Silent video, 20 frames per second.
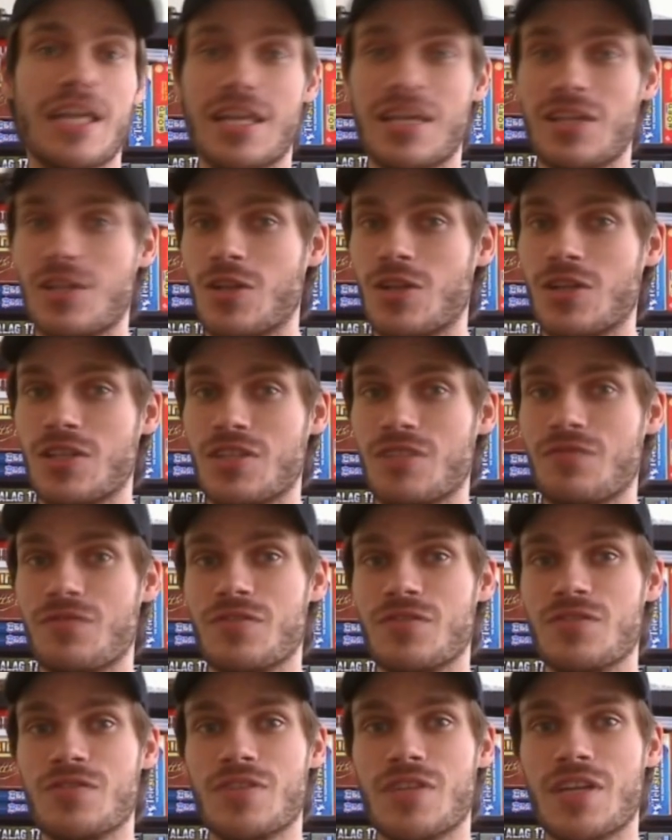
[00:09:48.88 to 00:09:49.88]
get a lot of
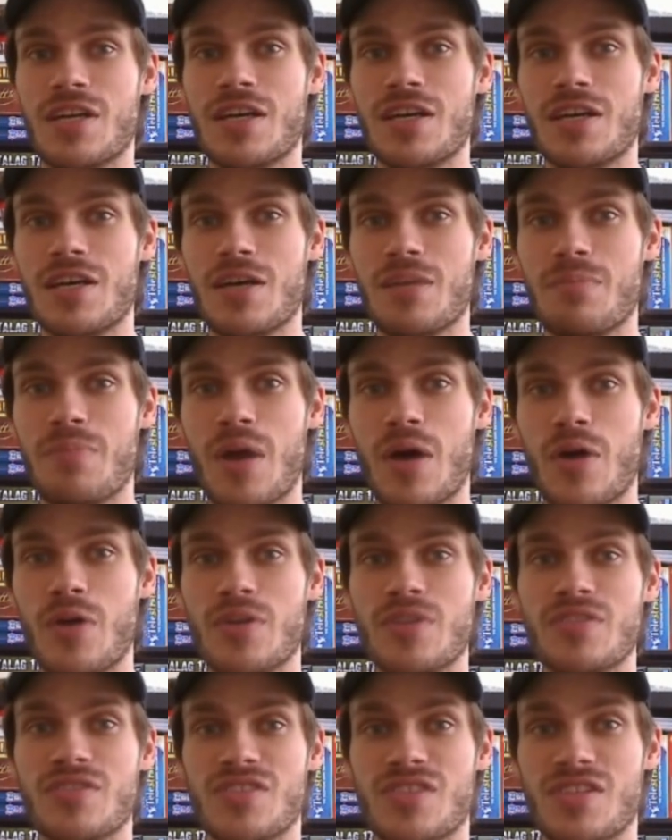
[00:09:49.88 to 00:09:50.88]
different
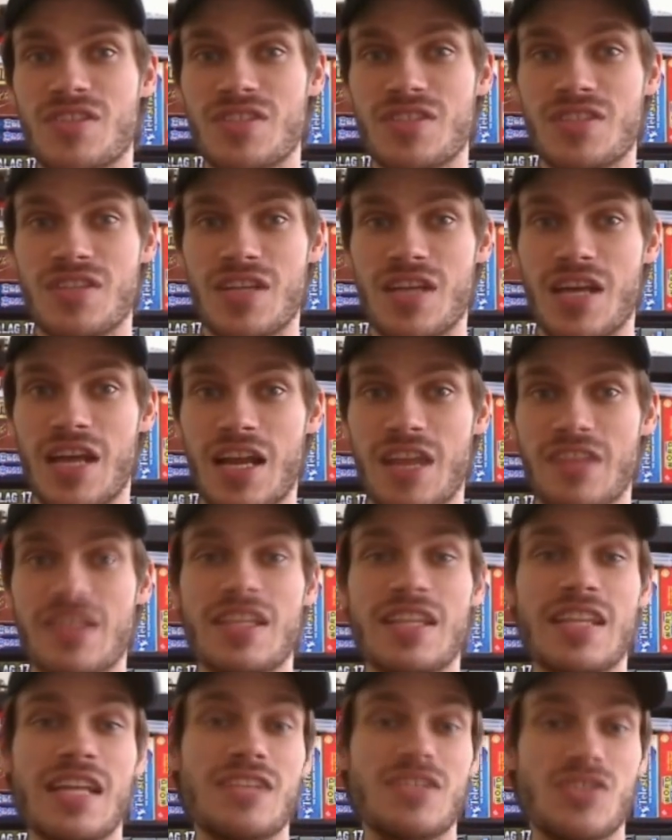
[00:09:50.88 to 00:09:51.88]
opponents, and I
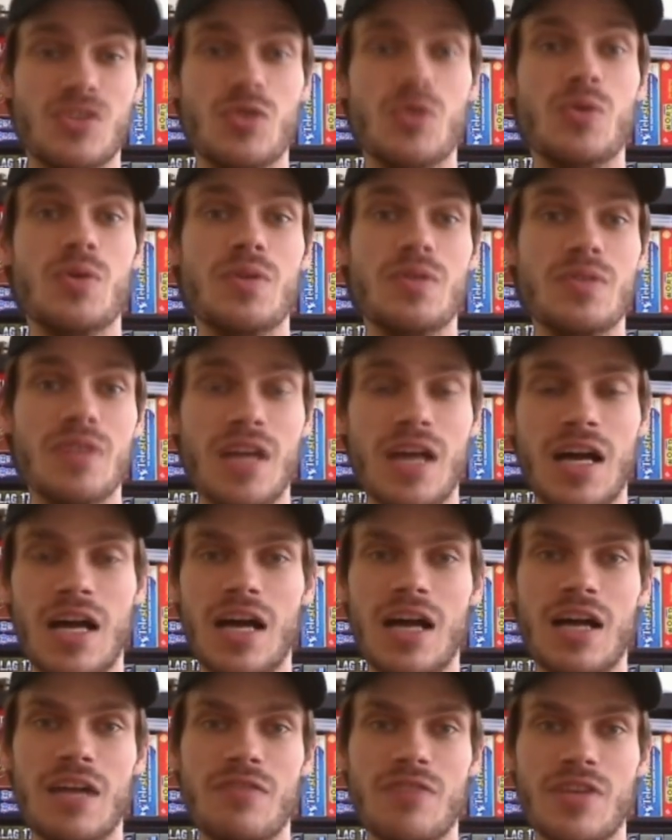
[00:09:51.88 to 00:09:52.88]
think that's good.
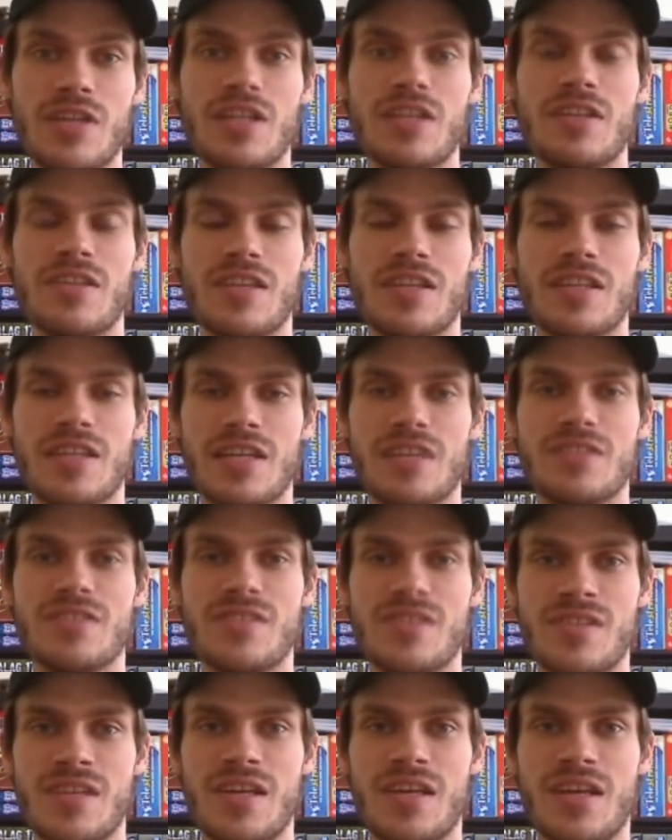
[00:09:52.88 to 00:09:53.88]
I really think
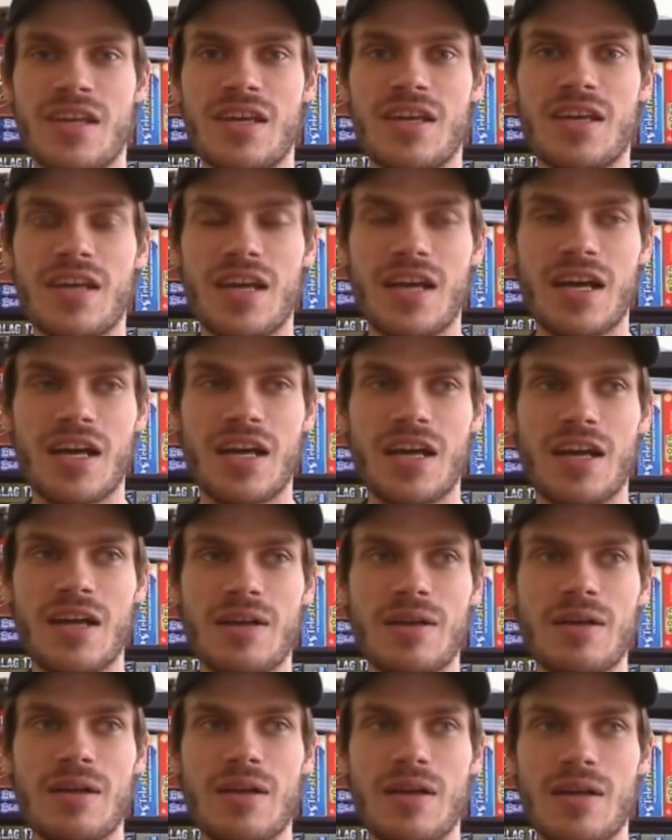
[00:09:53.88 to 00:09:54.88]
that's
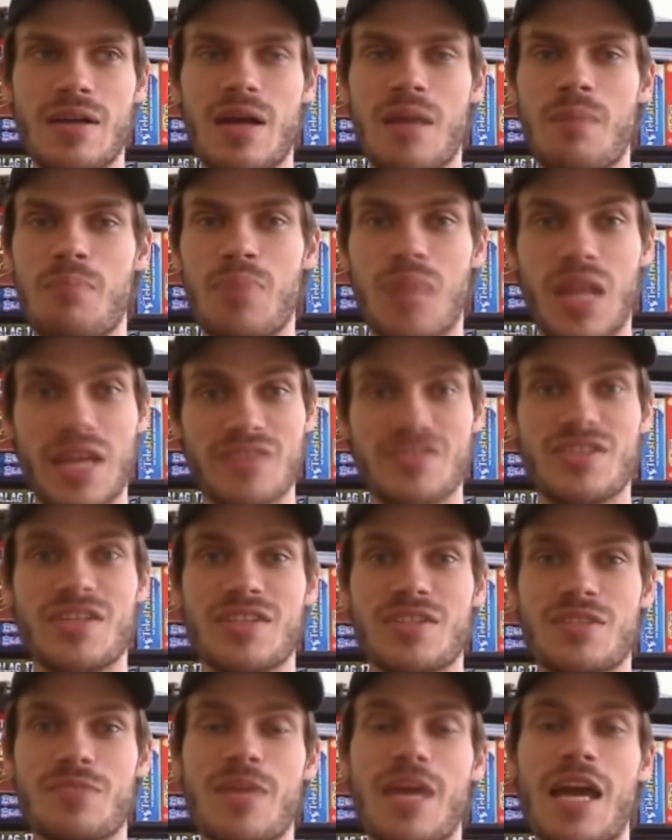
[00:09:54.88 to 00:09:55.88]
a
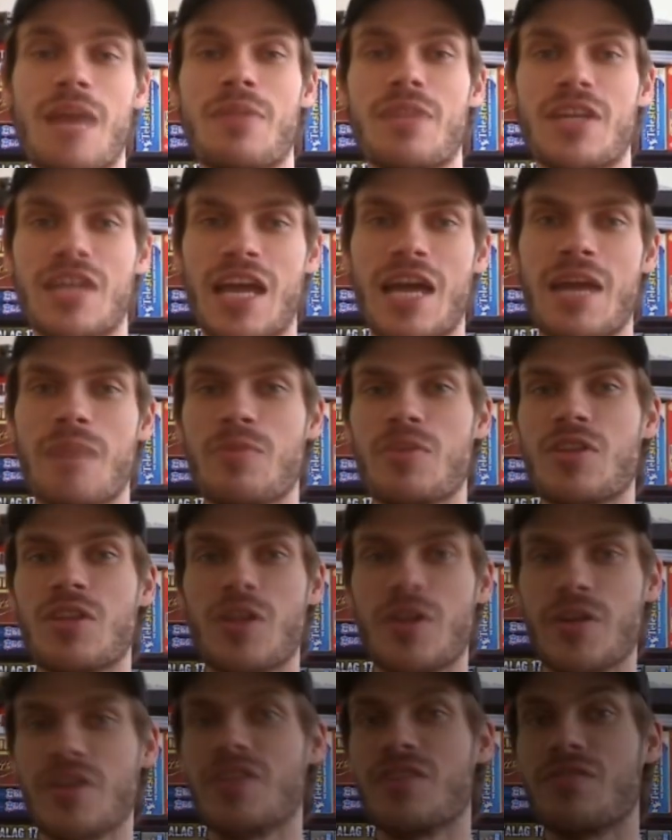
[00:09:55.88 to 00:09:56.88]
blessing to be able to game with a
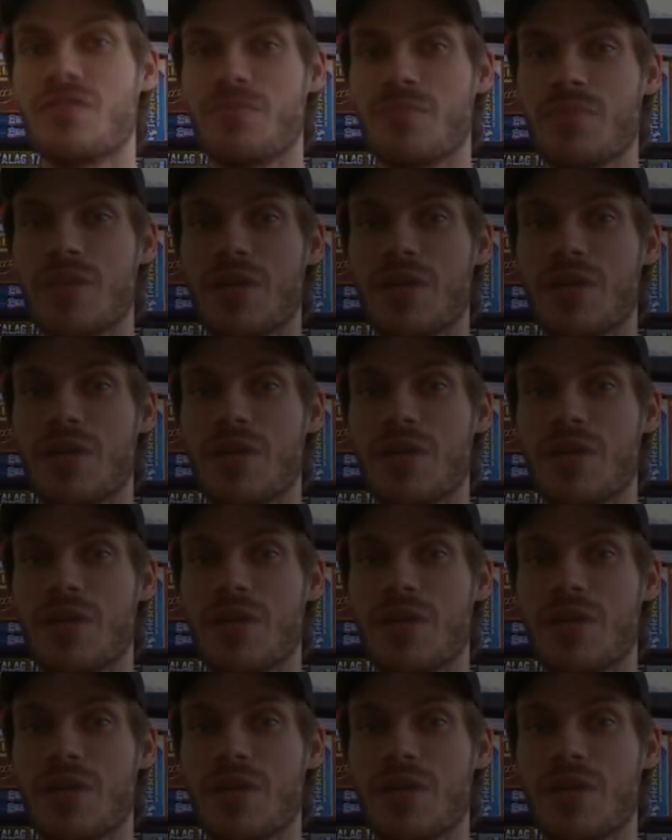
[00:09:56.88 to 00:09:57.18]
lot of different